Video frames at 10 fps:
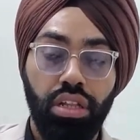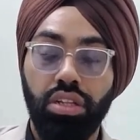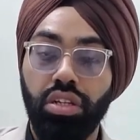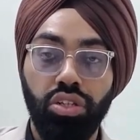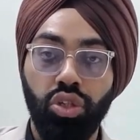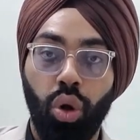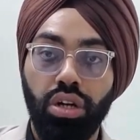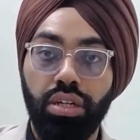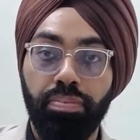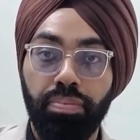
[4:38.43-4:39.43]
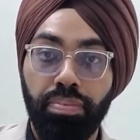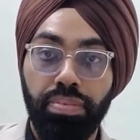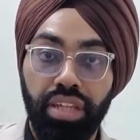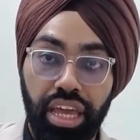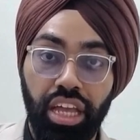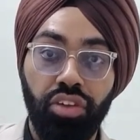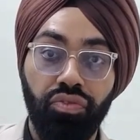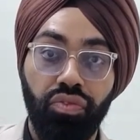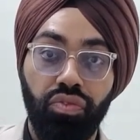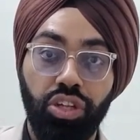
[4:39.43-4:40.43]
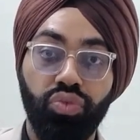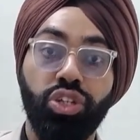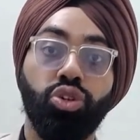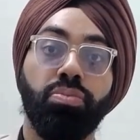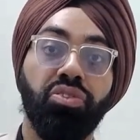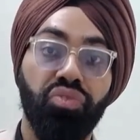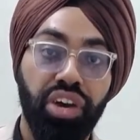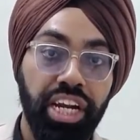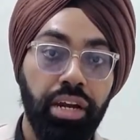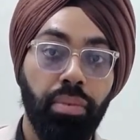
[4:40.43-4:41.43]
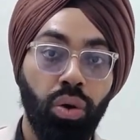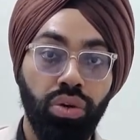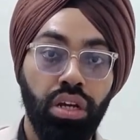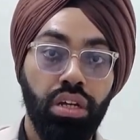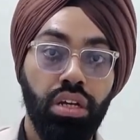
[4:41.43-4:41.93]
This is not the thing which we should be worried about.